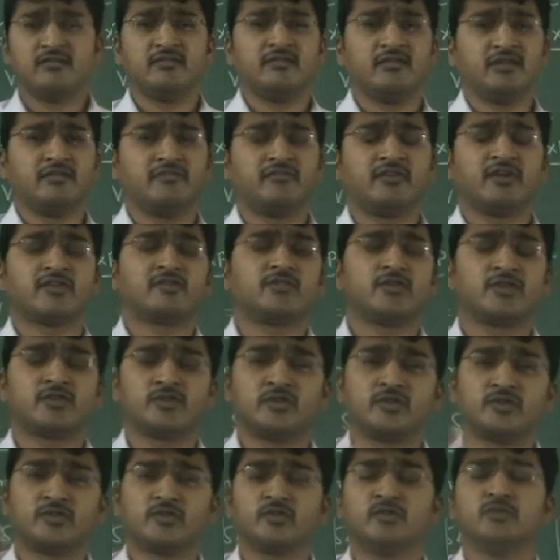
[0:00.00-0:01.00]
we
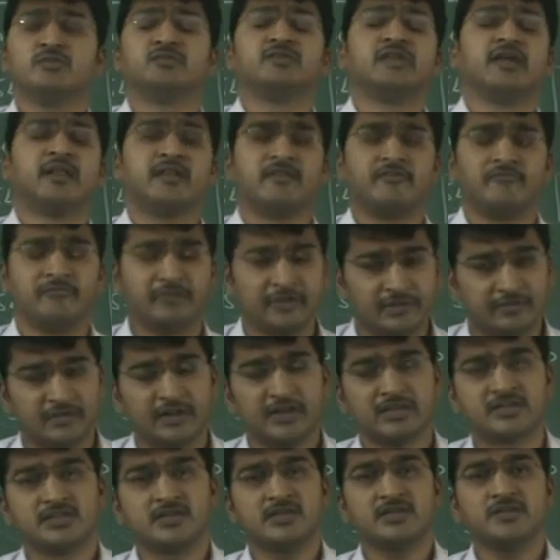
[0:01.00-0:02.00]
forward to then wave
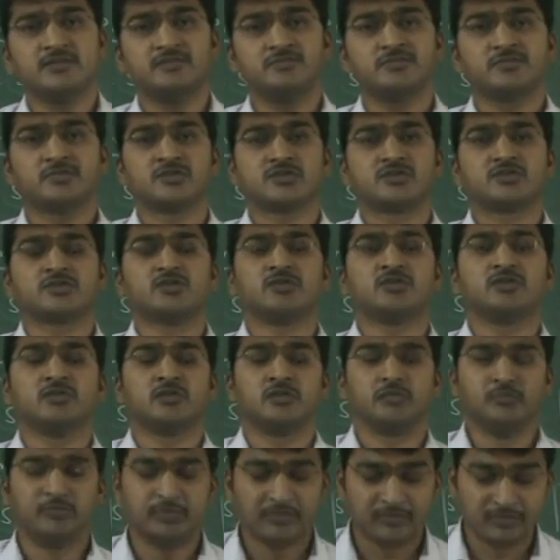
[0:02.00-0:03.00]
nature.
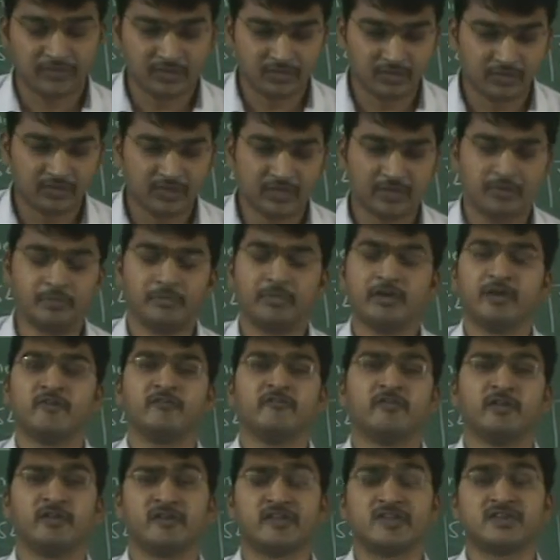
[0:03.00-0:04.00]
So before
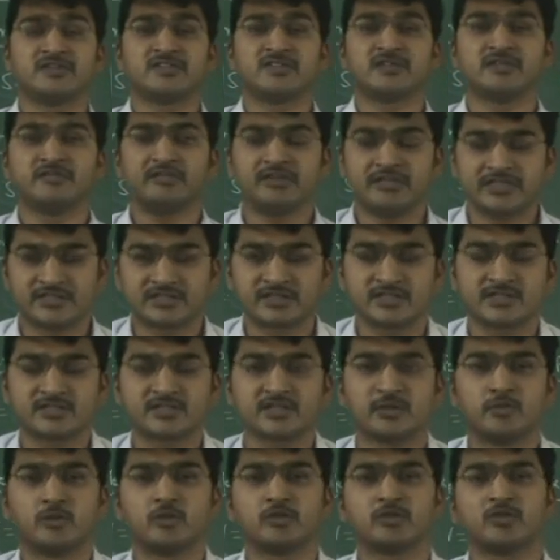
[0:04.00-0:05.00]
wave nature we
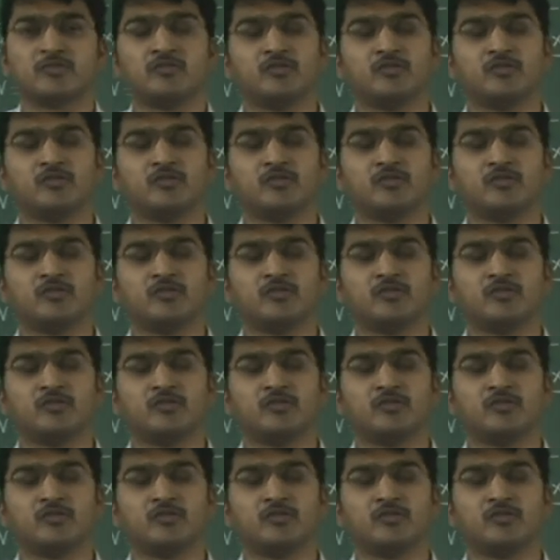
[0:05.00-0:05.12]
discuss about